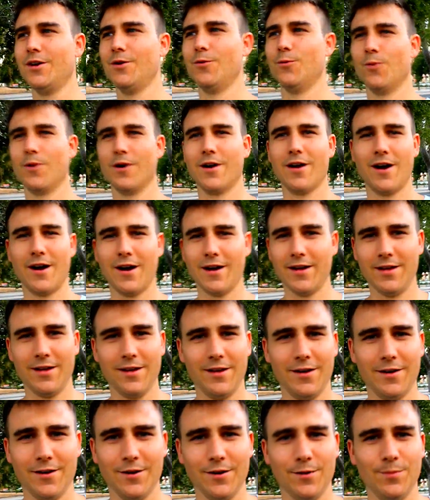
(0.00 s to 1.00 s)
We're not
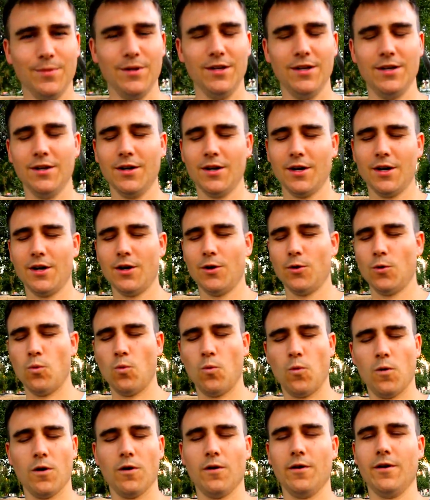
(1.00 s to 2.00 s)
here to be
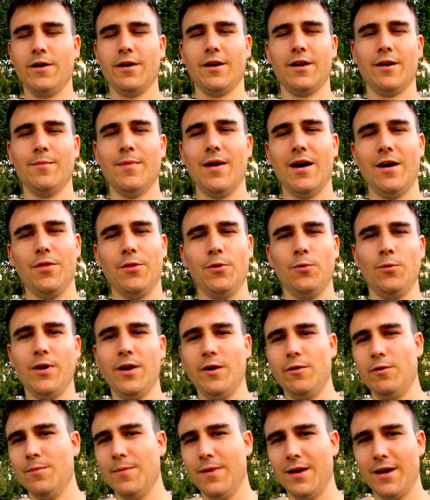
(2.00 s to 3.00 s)
worrying about the
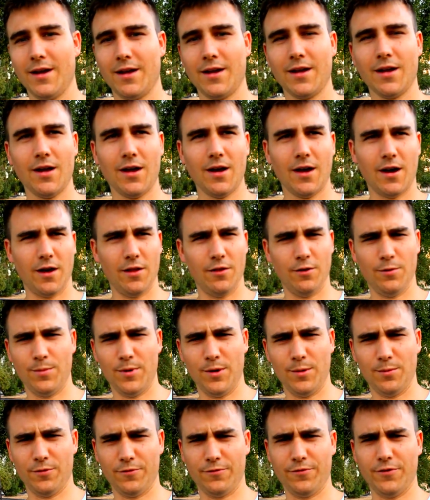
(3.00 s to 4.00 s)
way we make other
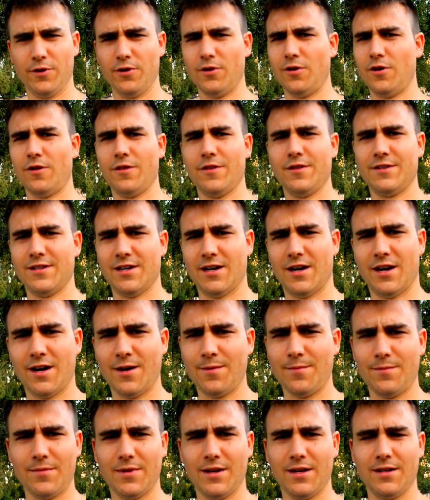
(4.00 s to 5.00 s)
people feel all the
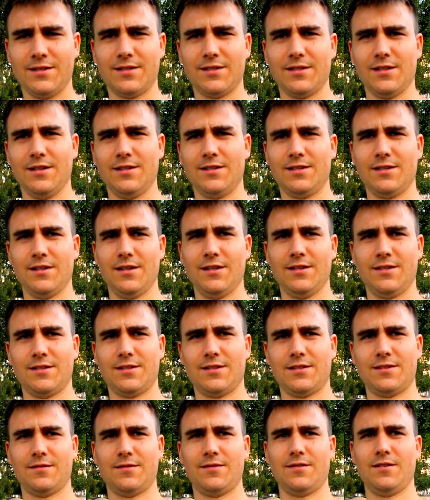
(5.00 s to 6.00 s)
time. It's
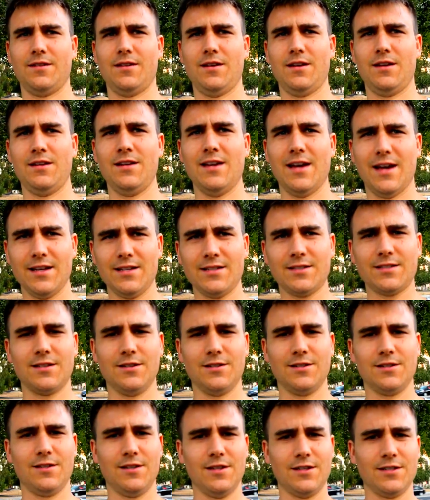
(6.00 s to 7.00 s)
yes,
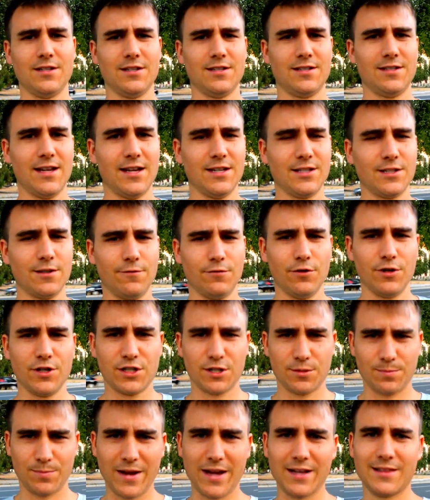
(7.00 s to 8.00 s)
there's a sense of
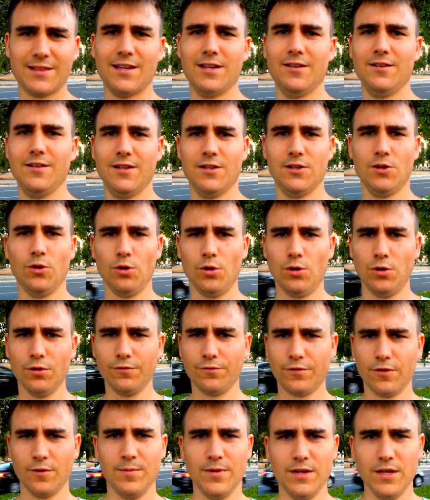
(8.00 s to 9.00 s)
respect that you need to hold
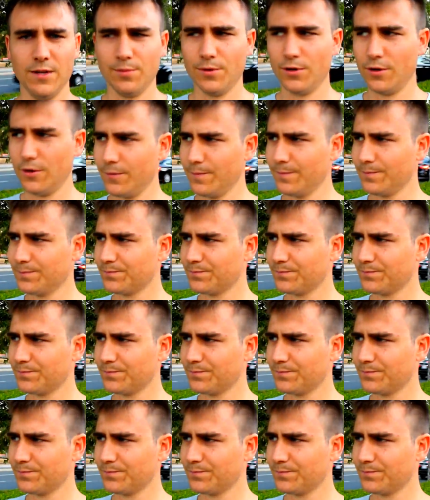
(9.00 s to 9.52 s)
for people,